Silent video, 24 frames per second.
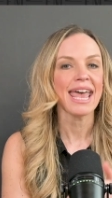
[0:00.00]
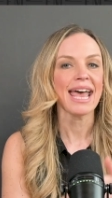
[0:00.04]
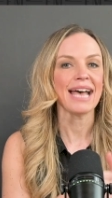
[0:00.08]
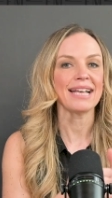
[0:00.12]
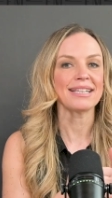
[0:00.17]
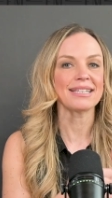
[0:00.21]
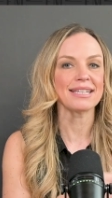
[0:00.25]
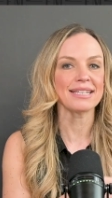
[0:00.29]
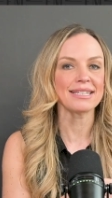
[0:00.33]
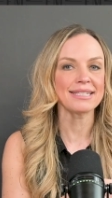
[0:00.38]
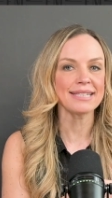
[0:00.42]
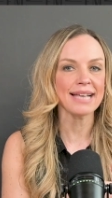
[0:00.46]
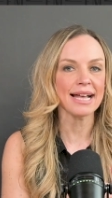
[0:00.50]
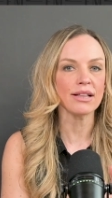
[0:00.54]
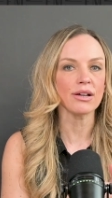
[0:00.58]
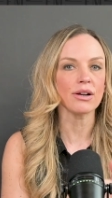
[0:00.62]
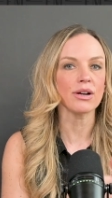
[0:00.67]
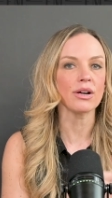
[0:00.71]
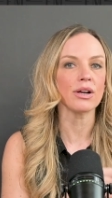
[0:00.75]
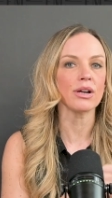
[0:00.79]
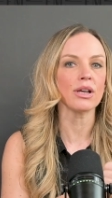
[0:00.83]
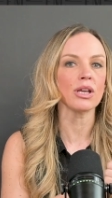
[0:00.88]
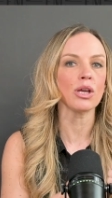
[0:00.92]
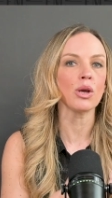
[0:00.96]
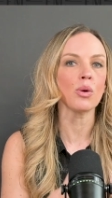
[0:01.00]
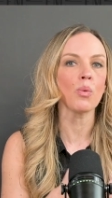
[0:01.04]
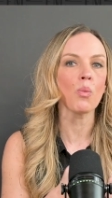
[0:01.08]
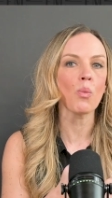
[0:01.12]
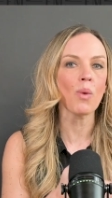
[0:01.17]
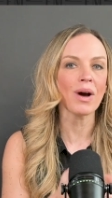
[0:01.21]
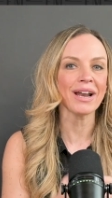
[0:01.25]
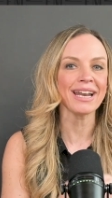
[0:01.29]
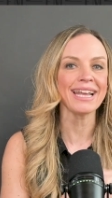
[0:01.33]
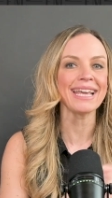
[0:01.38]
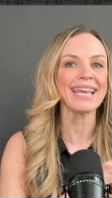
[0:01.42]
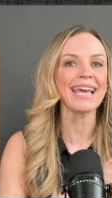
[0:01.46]
As a seller, you
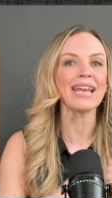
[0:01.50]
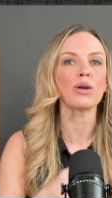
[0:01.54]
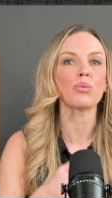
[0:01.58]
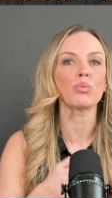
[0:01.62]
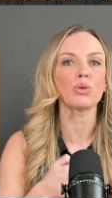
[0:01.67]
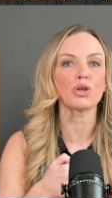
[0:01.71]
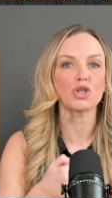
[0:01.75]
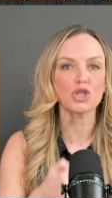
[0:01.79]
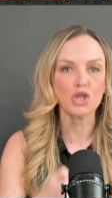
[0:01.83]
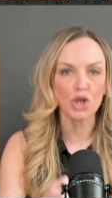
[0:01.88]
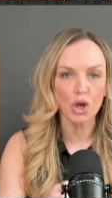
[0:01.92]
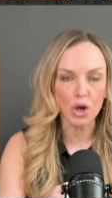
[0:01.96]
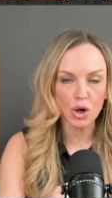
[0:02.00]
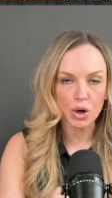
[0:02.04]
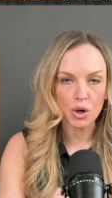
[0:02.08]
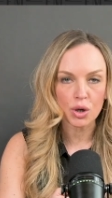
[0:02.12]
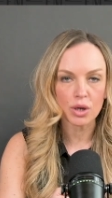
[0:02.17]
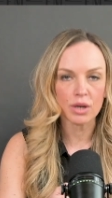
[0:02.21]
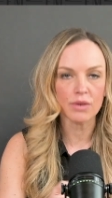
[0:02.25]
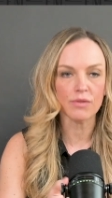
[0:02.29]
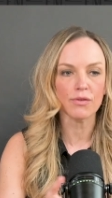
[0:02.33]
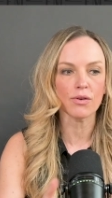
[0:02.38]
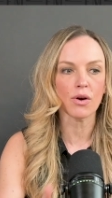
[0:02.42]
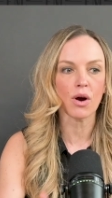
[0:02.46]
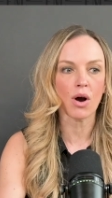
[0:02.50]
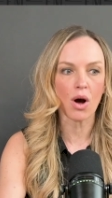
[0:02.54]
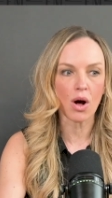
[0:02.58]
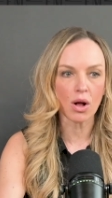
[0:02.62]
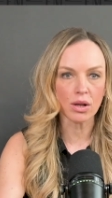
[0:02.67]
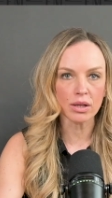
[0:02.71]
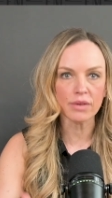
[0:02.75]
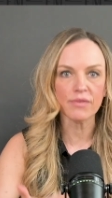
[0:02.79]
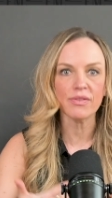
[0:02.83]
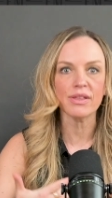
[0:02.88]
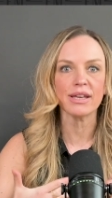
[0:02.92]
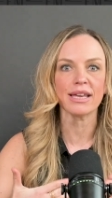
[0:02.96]
want to get a return for
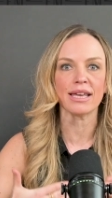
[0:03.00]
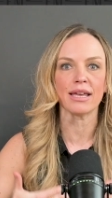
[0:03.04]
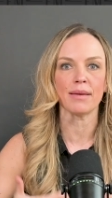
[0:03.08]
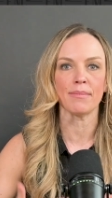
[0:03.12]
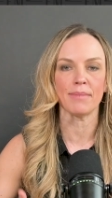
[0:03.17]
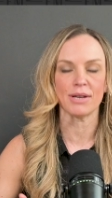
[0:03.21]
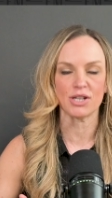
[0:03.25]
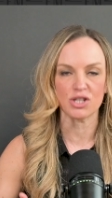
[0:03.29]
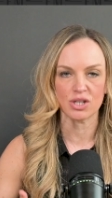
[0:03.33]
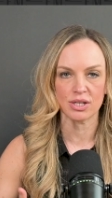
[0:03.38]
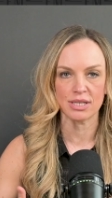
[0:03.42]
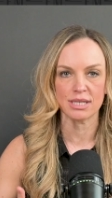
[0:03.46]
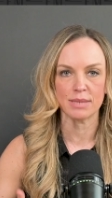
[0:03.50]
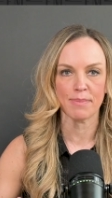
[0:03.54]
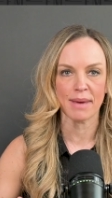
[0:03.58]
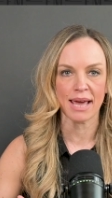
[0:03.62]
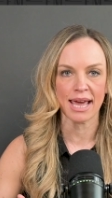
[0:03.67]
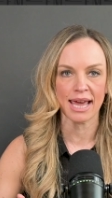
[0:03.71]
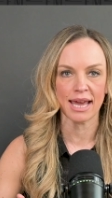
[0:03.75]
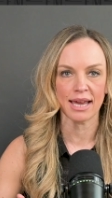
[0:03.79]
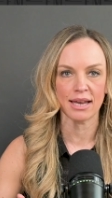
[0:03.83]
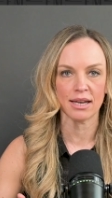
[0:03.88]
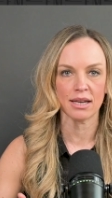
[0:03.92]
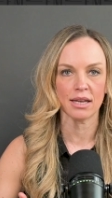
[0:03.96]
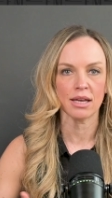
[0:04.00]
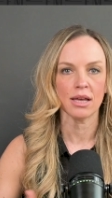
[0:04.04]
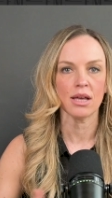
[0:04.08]
all of the commissions paid.